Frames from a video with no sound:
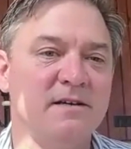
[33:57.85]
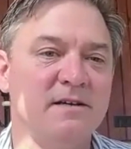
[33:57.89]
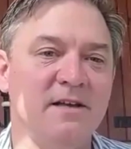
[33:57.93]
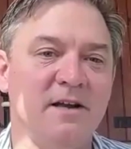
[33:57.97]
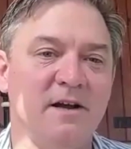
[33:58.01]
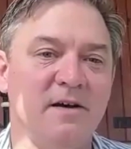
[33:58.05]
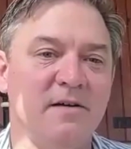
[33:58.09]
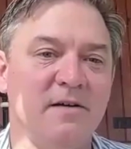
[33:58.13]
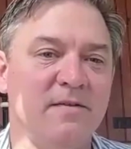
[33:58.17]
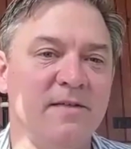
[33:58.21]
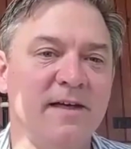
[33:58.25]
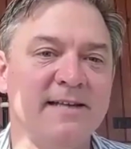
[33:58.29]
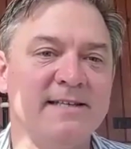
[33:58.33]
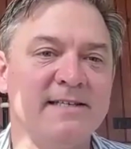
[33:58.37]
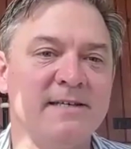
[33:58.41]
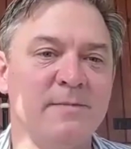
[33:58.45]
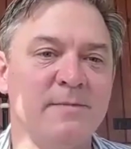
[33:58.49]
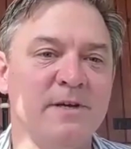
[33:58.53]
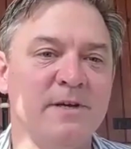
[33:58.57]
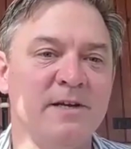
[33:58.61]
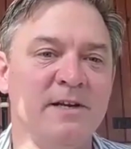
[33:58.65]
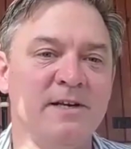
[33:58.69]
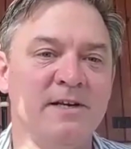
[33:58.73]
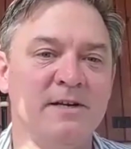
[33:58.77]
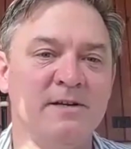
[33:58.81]
that's
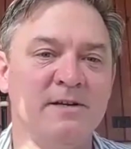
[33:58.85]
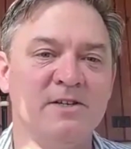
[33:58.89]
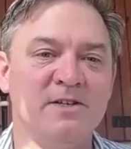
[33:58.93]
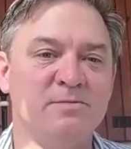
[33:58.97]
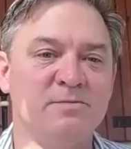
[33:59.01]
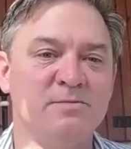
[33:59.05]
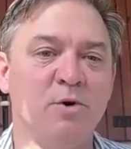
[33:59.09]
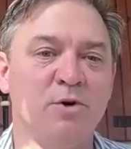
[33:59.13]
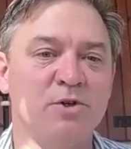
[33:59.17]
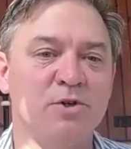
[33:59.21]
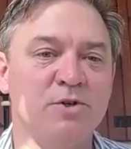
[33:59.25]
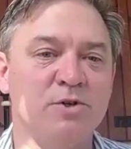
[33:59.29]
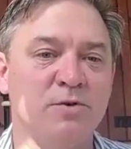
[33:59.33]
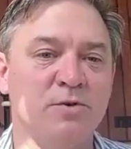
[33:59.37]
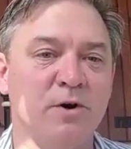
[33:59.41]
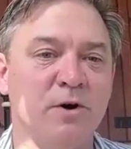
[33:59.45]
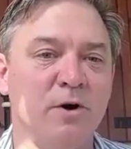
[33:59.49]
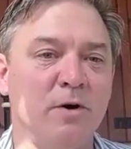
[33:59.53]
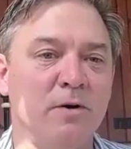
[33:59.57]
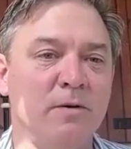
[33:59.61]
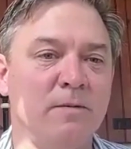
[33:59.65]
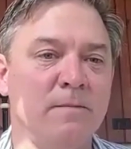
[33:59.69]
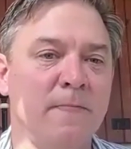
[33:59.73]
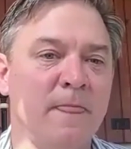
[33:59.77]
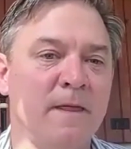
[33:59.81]
something you need to just push
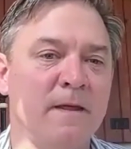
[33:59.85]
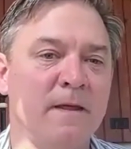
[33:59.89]
through.